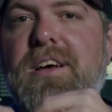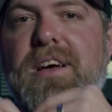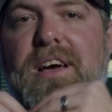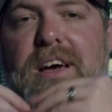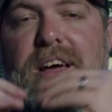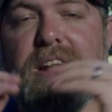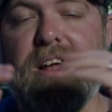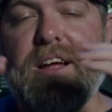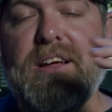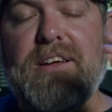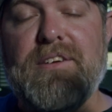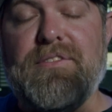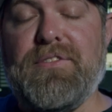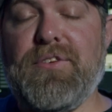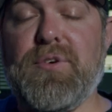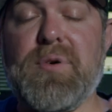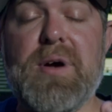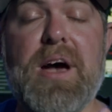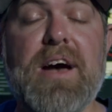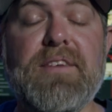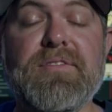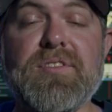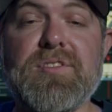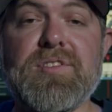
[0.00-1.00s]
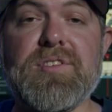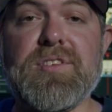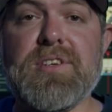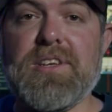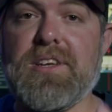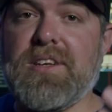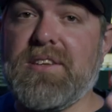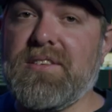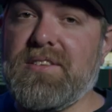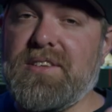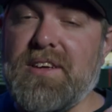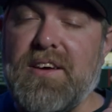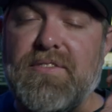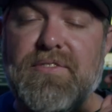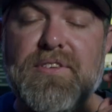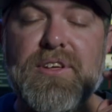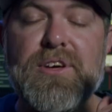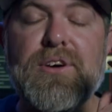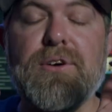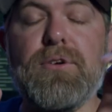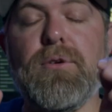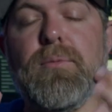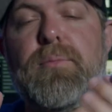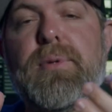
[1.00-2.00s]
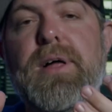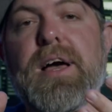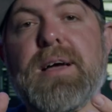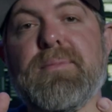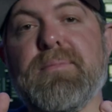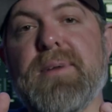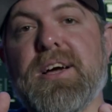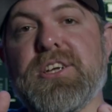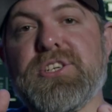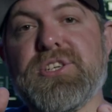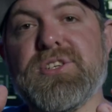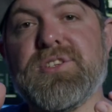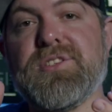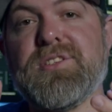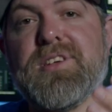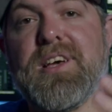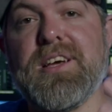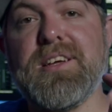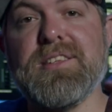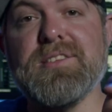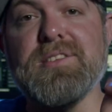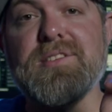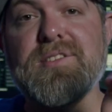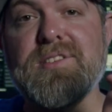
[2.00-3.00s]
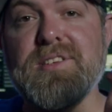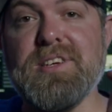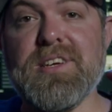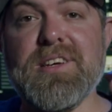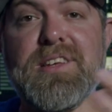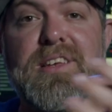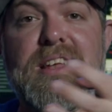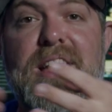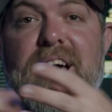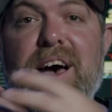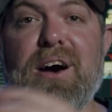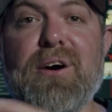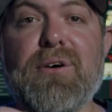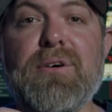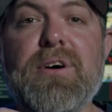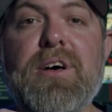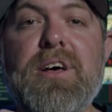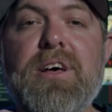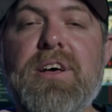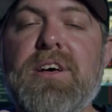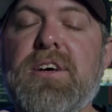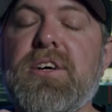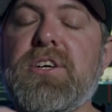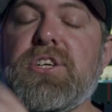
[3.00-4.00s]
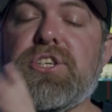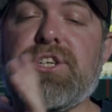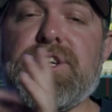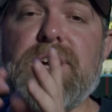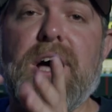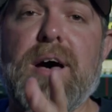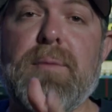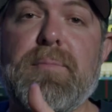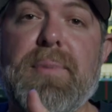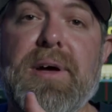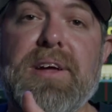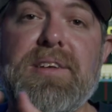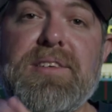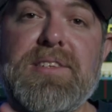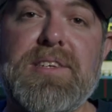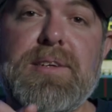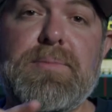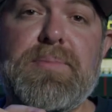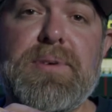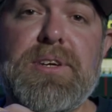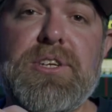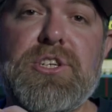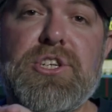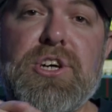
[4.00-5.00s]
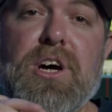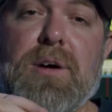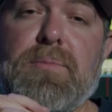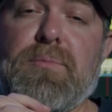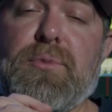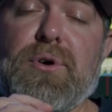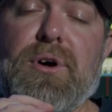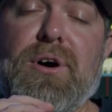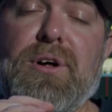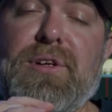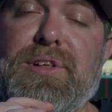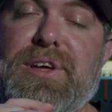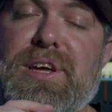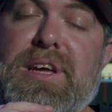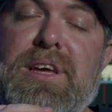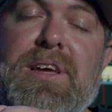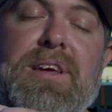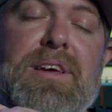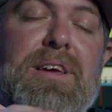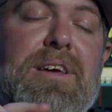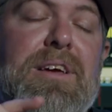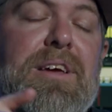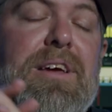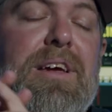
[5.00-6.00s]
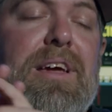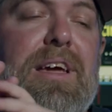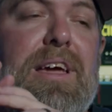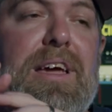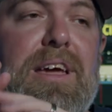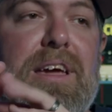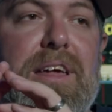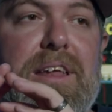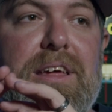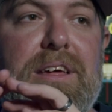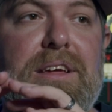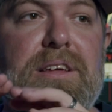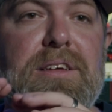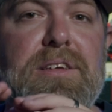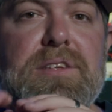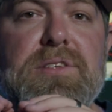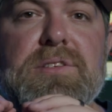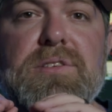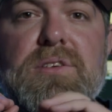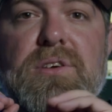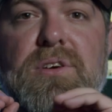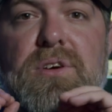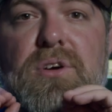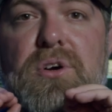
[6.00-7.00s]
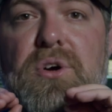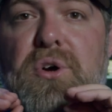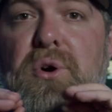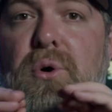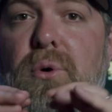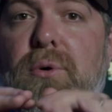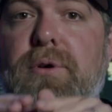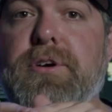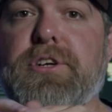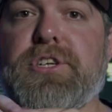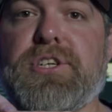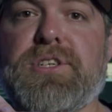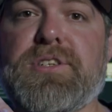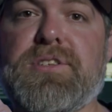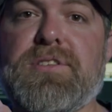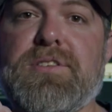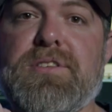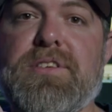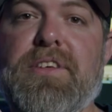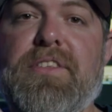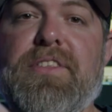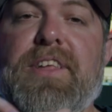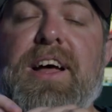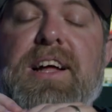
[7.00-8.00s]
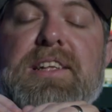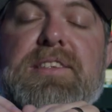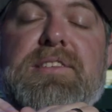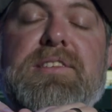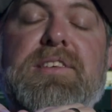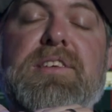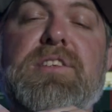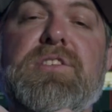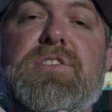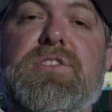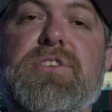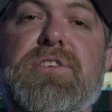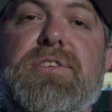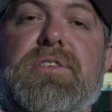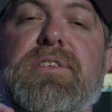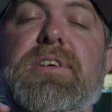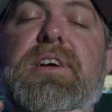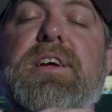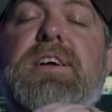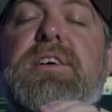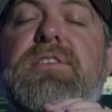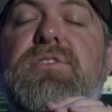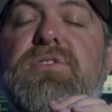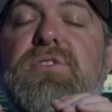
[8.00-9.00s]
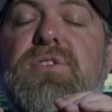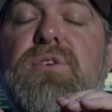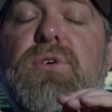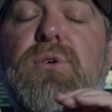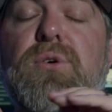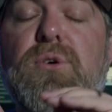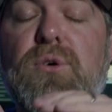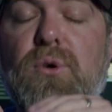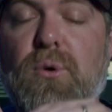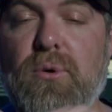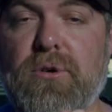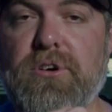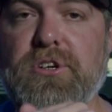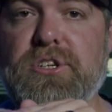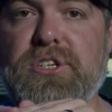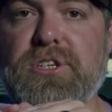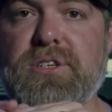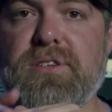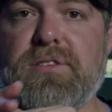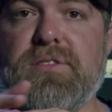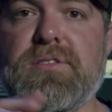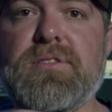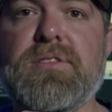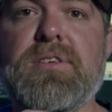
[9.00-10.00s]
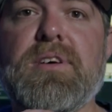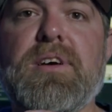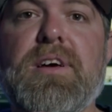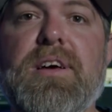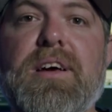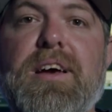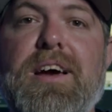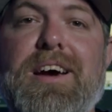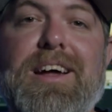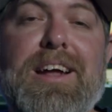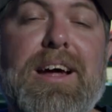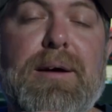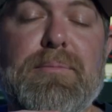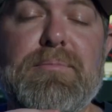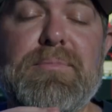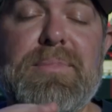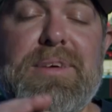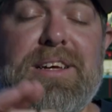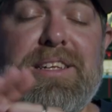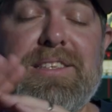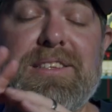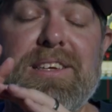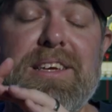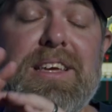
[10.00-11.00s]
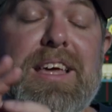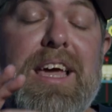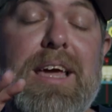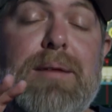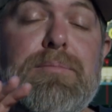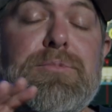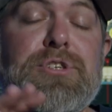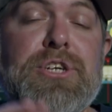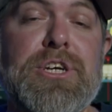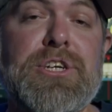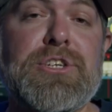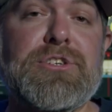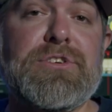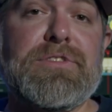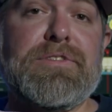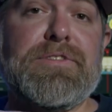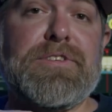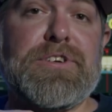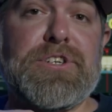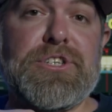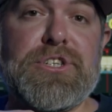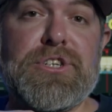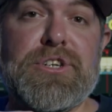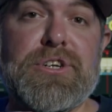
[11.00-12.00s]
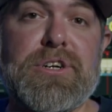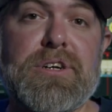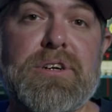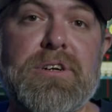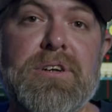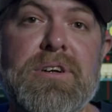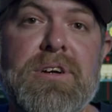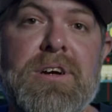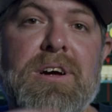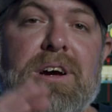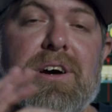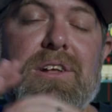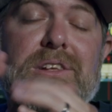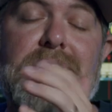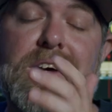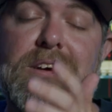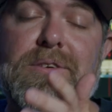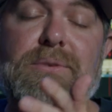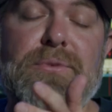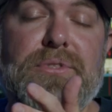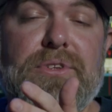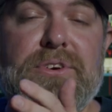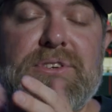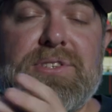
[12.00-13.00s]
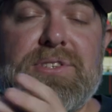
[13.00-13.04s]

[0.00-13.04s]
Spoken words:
and if you haven't seen it, definitely go to Blackmagic's site and see it now. Shot by DP John Brawley. It is gorgeous. That sensor is gorgeous, and it's a game changer for sure. Along with their